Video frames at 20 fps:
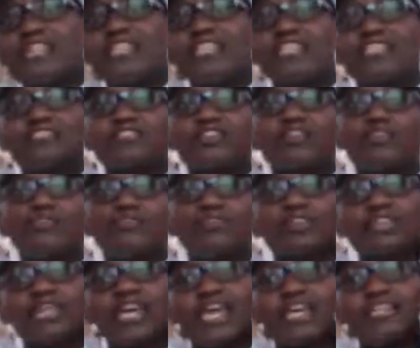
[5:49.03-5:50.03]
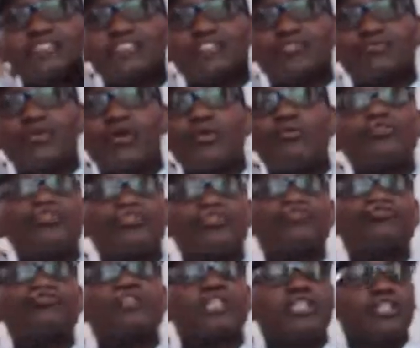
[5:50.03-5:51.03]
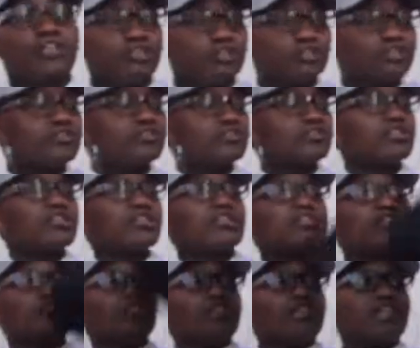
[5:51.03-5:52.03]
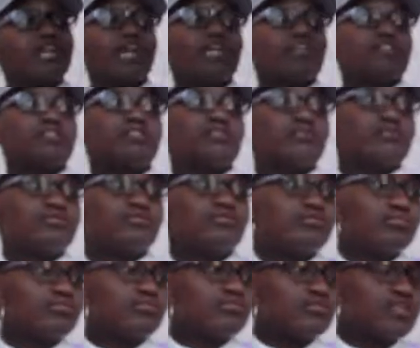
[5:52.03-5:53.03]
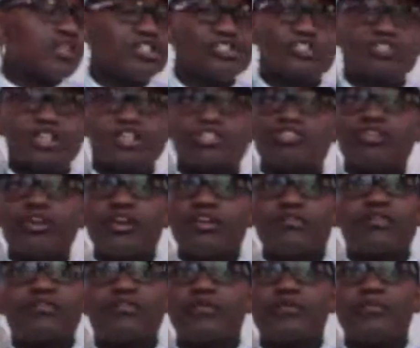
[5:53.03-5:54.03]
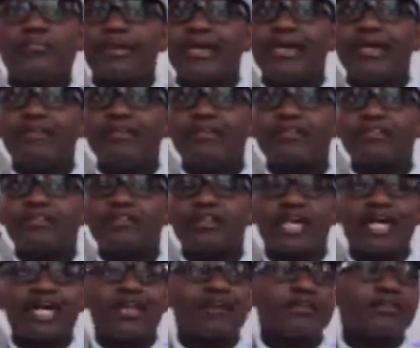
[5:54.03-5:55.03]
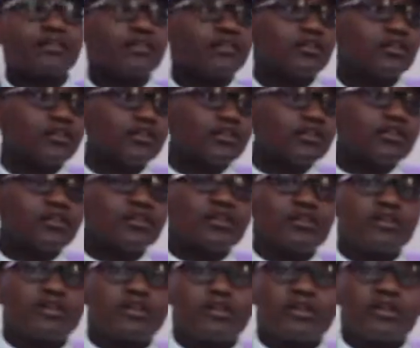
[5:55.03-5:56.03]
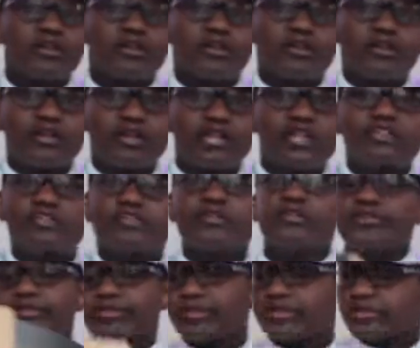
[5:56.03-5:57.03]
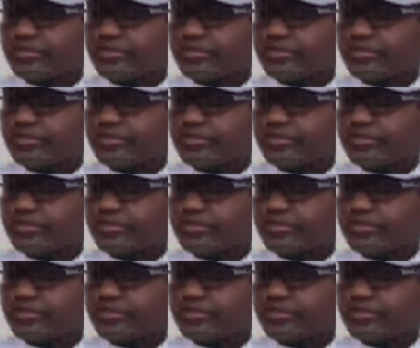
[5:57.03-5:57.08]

in its own case as well, which is really good. The case is... It's, it's not even big, like... It's good.